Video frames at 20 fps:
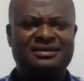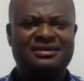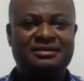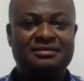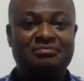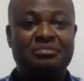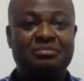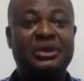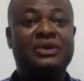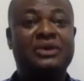
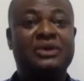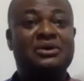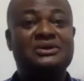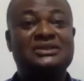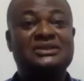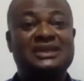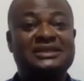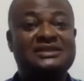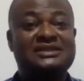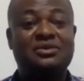because
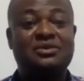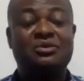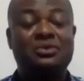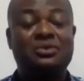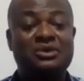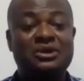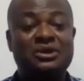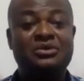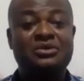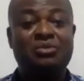that's the
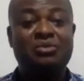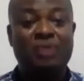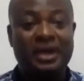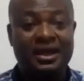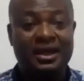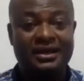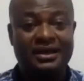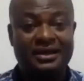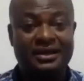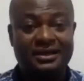only
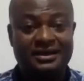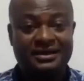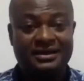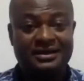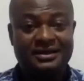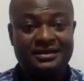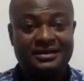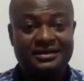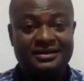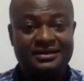way
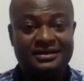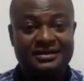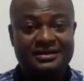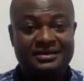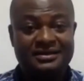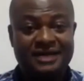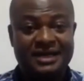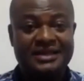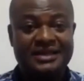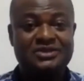
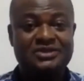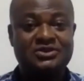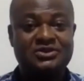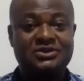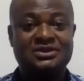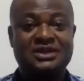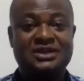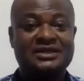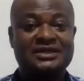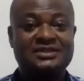that the
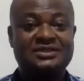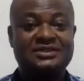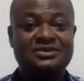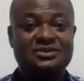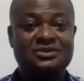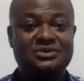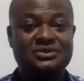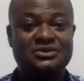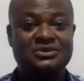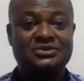society
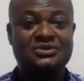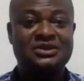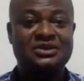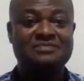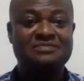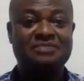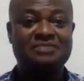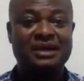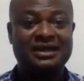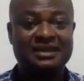knows to
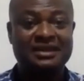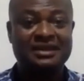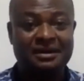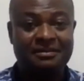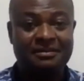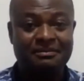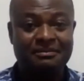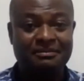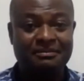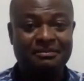respect
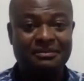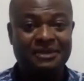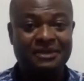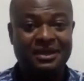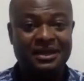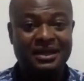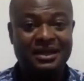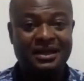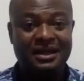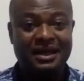them
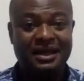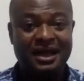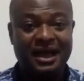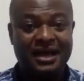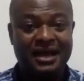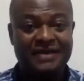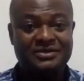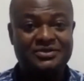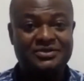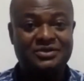
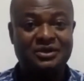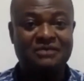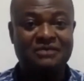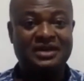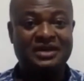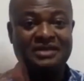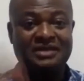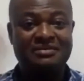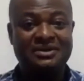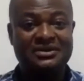and to
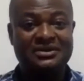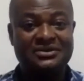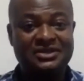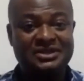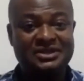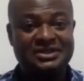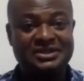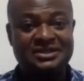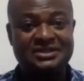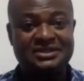offer them a
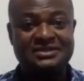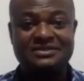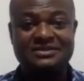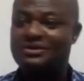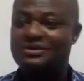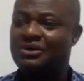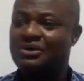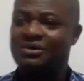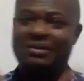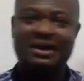greeting
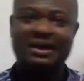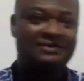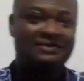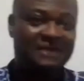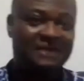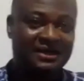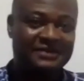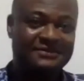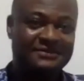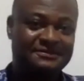or
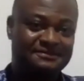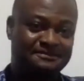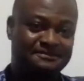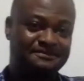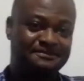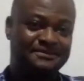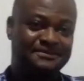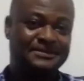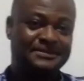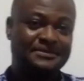whatever.
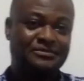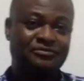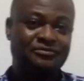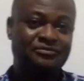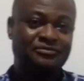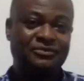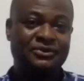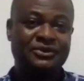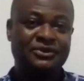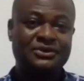
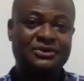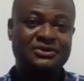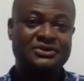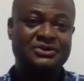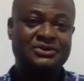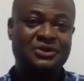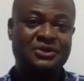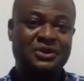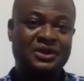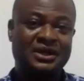
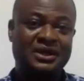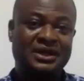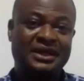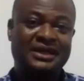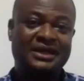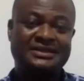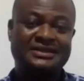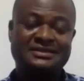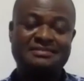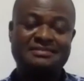So
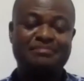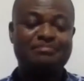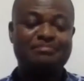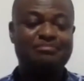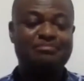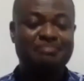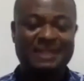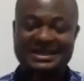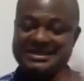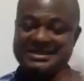it's
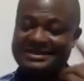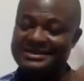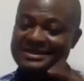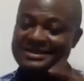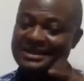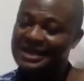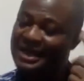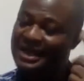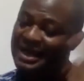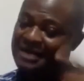
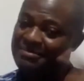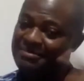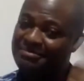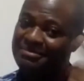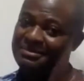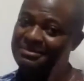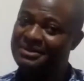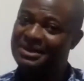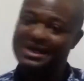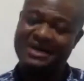messing up
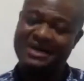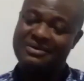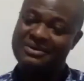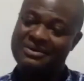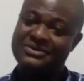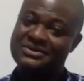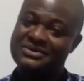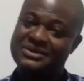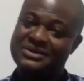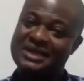our
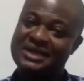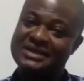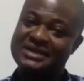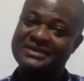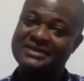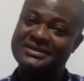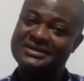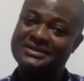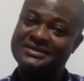society.